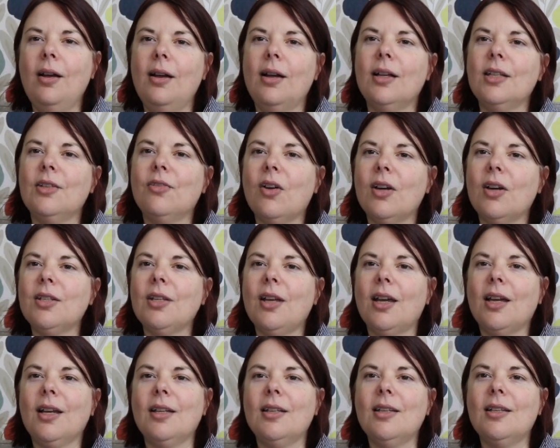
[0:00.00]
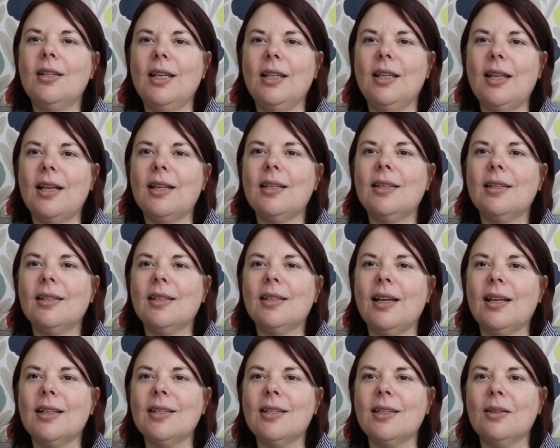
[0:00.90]
as far as I can see,
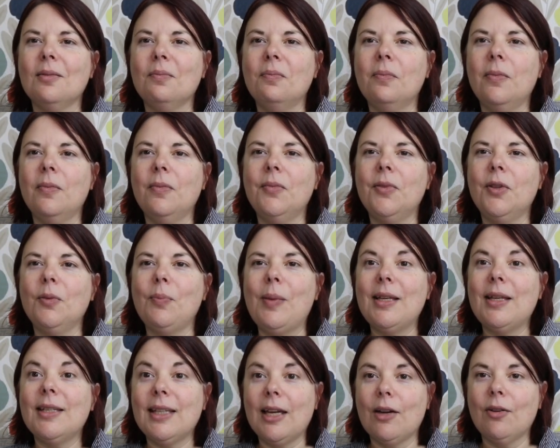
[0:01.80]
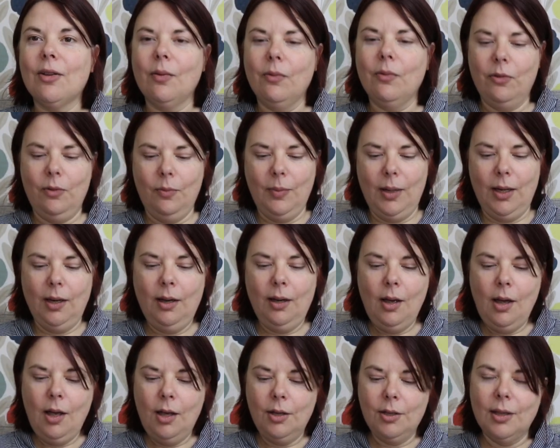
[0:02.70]
that's the best outcome for me.
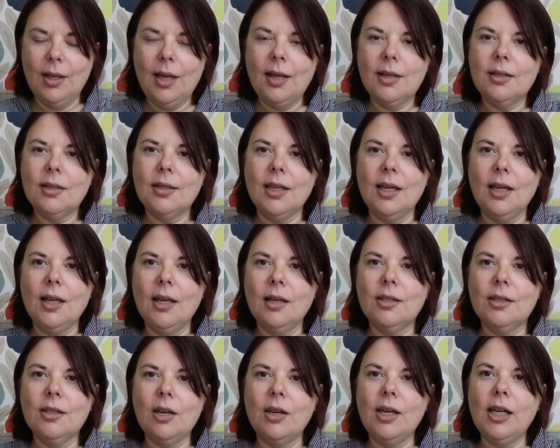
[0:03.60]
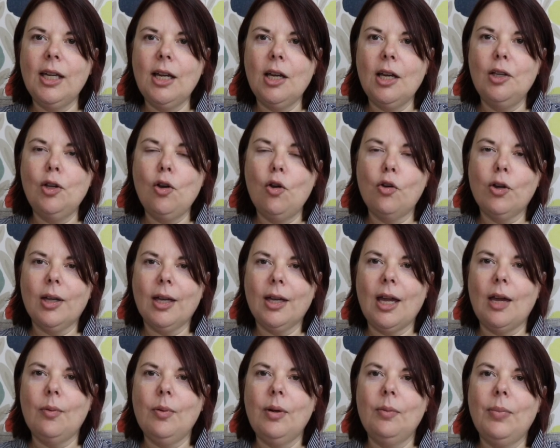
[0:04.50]
So that's the Sunny Log
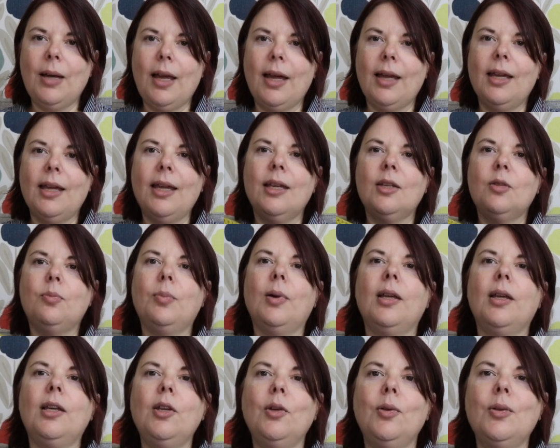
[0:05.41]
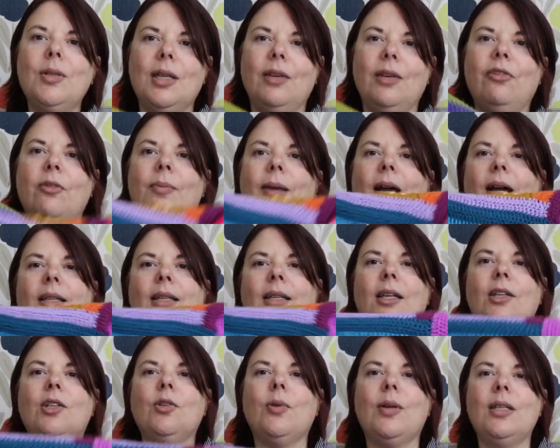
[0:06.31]
Cabin Blanket by Lucy from
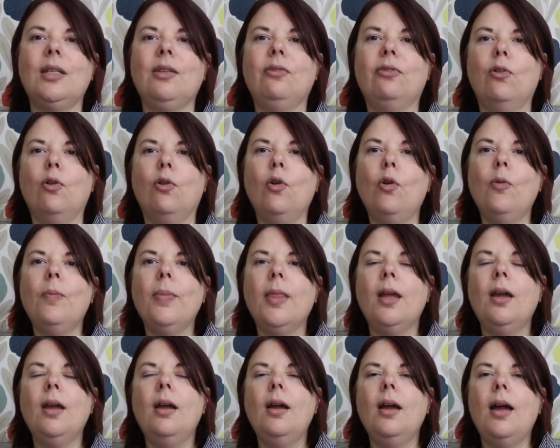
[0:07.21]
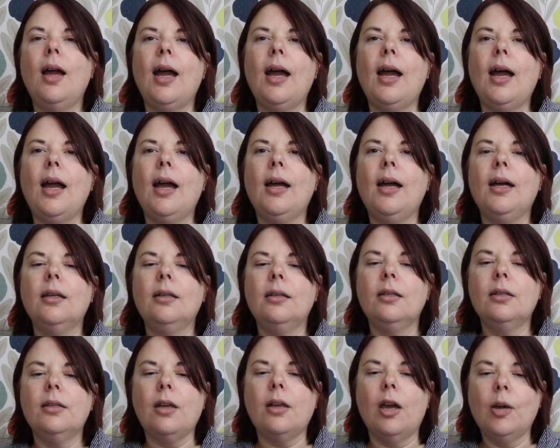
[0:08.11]
Attic 24.
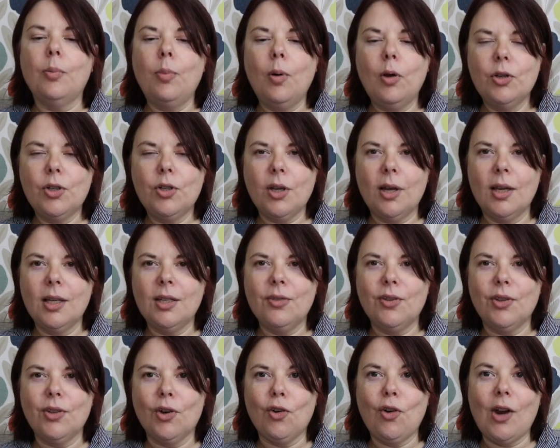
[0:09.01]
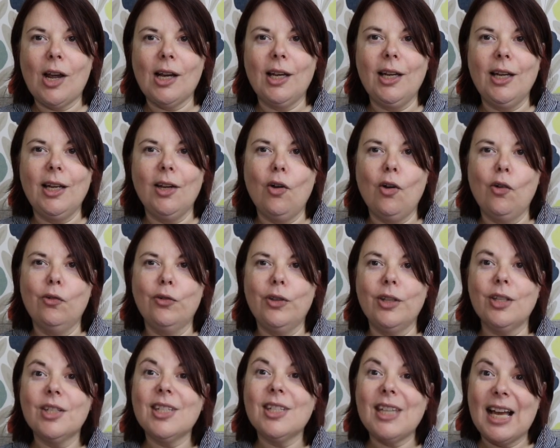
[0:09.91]
And I apologise for the crackling of
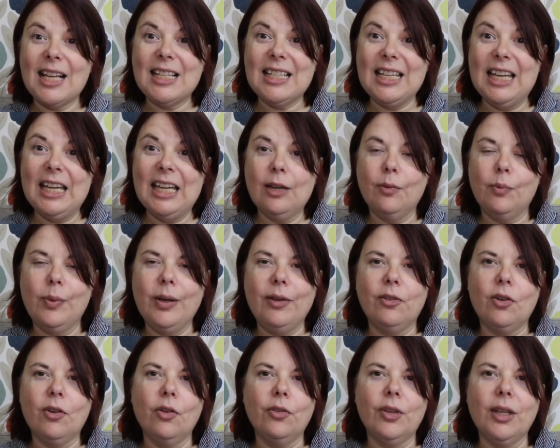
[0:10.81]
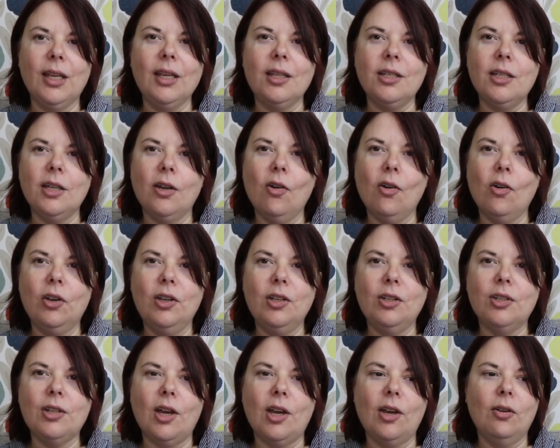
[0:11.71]
the static. We've got the heating on and
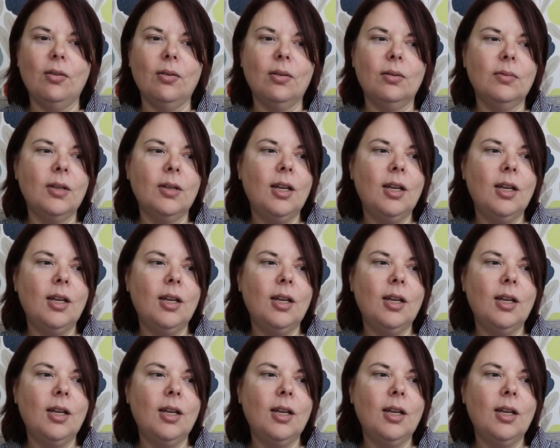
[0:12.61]
so